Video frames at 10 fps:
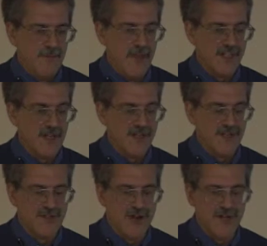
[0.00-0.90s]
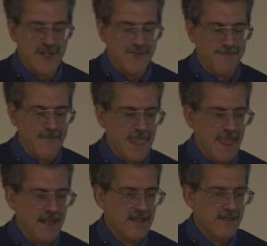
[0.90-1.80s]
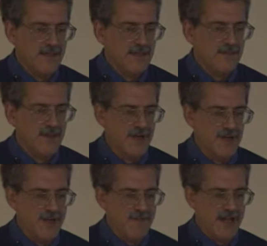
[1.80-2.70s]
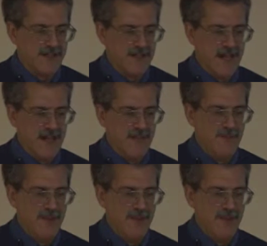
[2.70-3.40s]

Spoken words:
basically stores it. But I'll get back to that in a